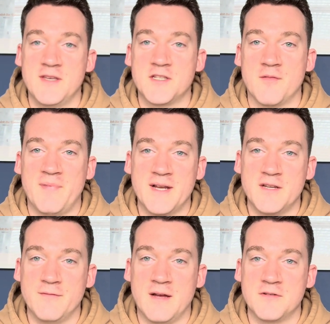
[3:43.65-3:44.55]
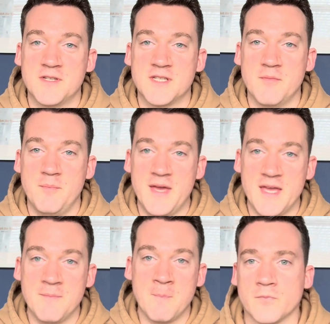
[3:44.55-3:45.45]
these companion vouchers can
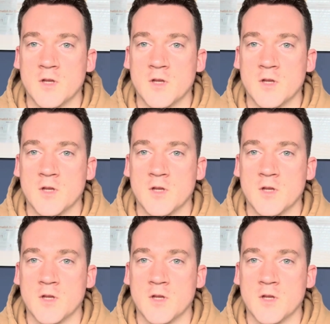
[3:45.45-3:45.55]
be,